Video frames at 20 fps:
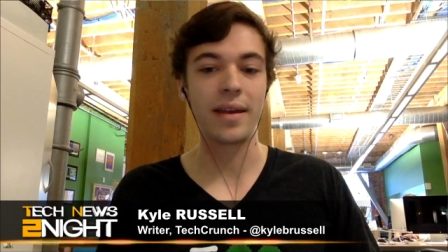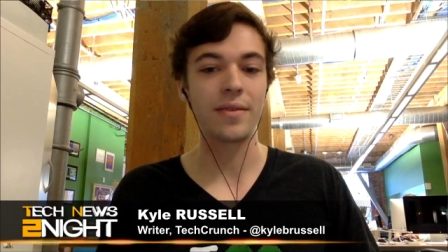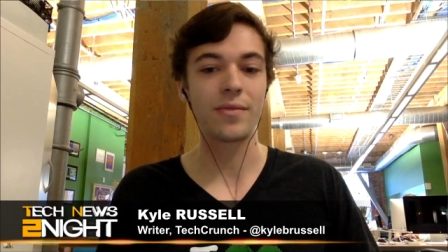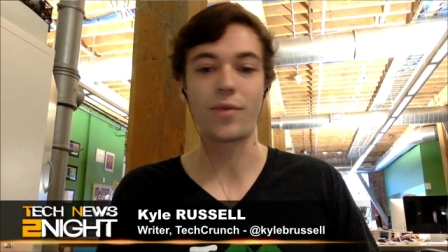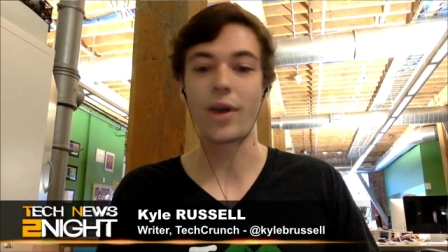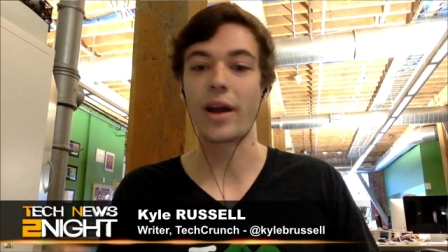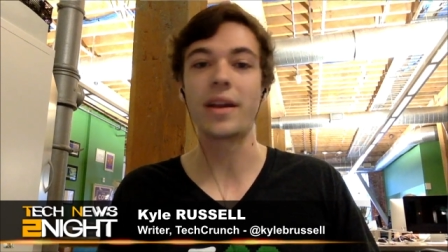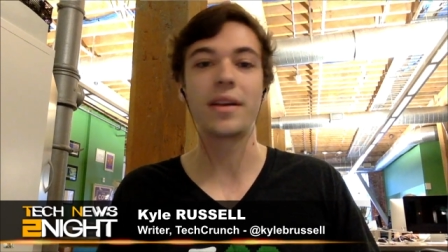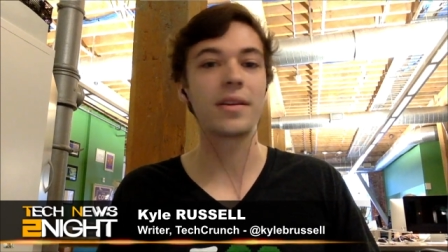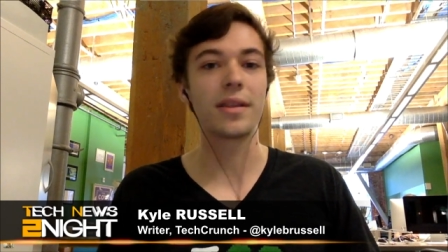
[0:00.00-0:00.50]

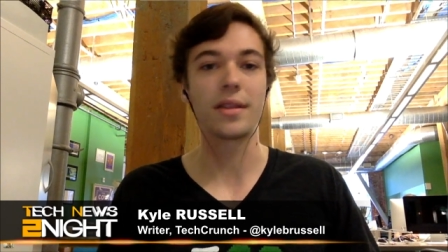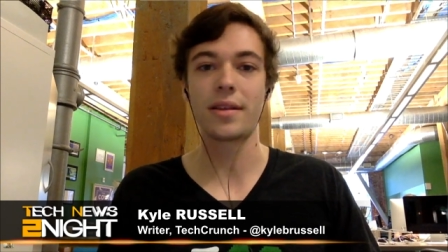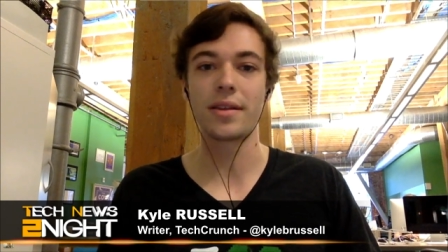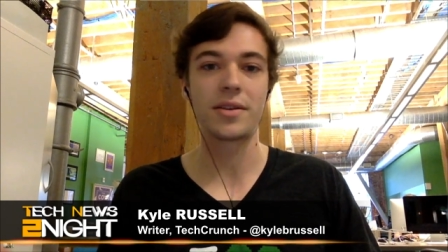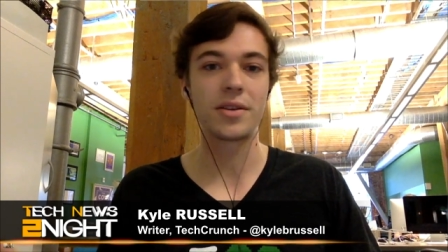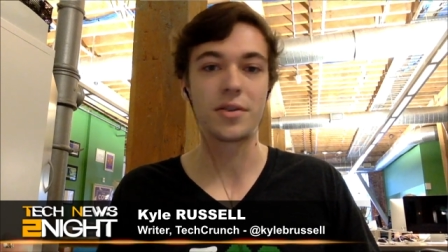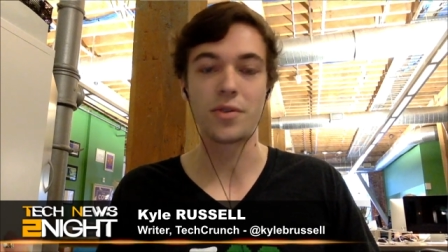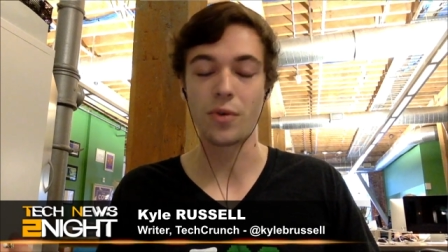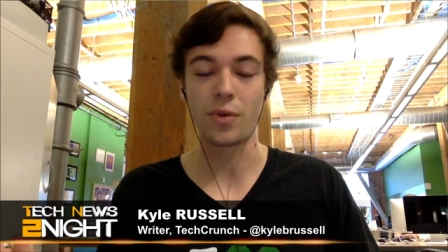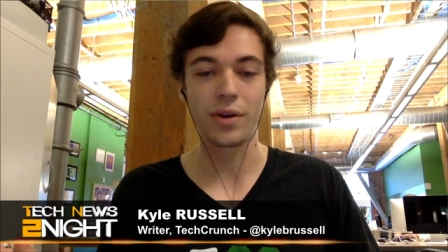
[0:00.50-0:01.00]
and right into
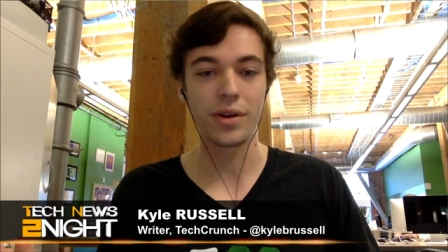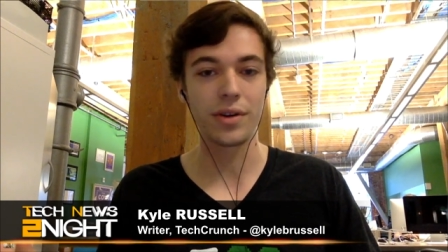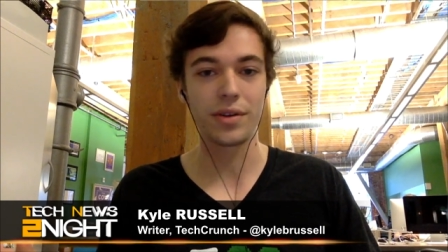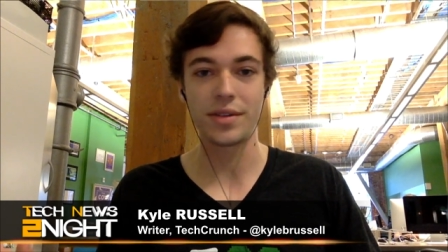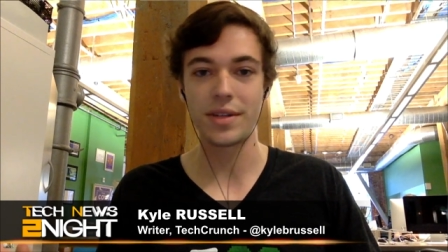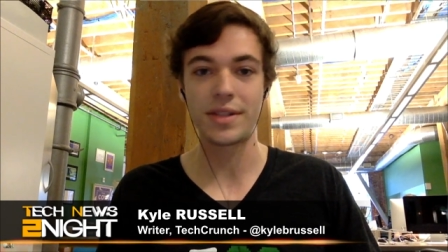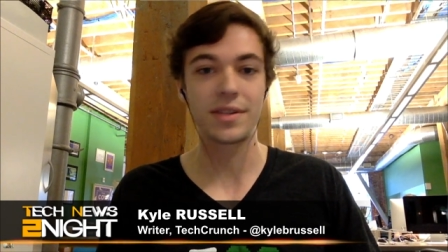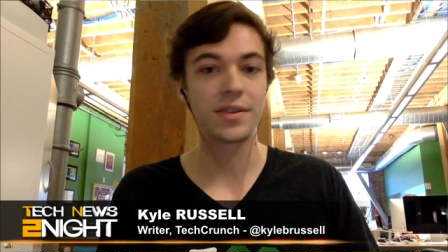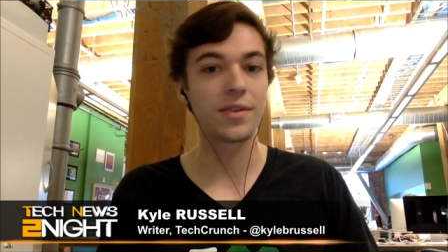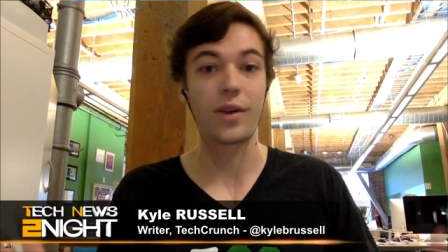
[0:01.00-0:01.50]
the
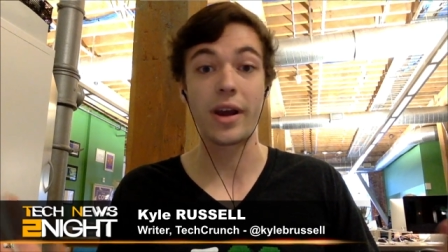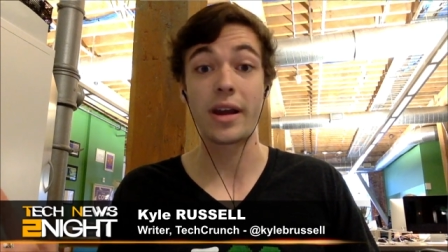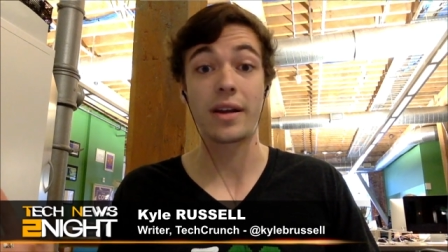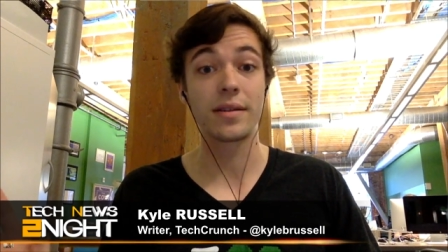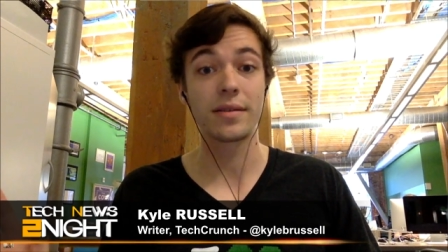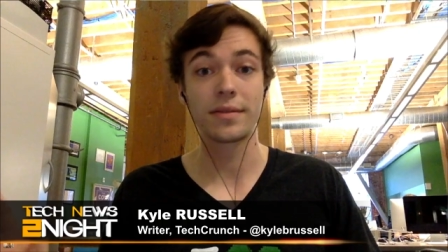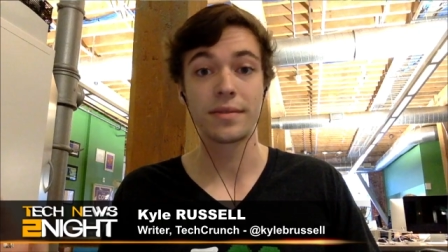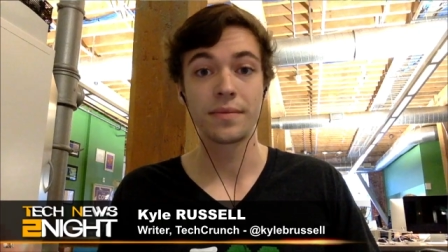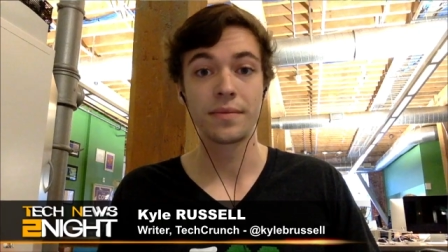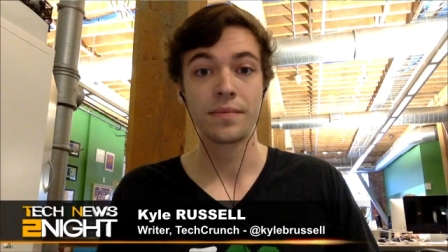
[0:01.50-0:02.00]
tutorials. It's
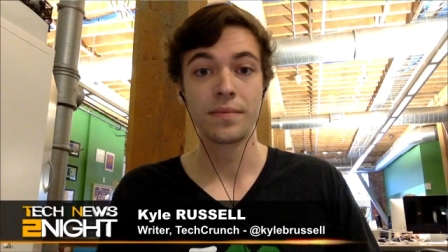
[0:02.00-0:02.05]
great.